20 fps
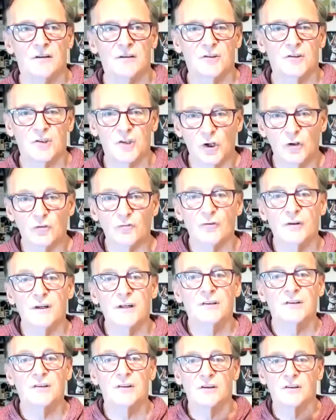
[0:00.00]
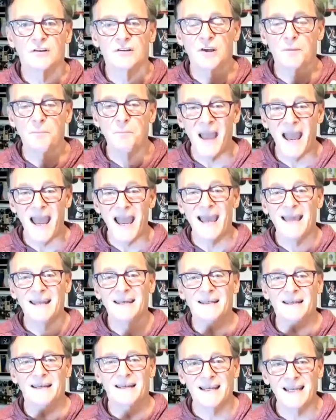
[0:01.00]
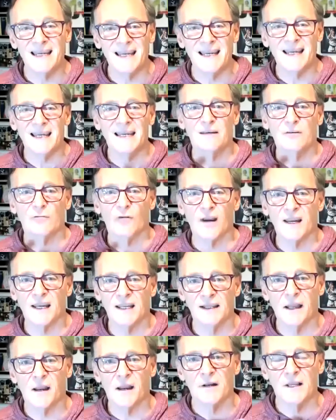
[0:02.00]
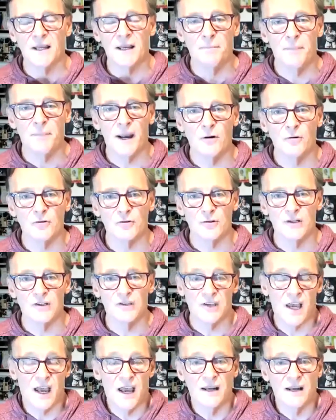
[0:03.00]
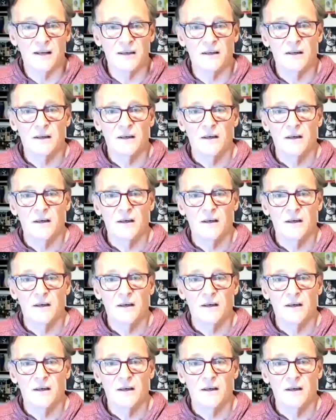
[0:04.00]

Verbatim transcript: children demand, need regularity and boundaries, and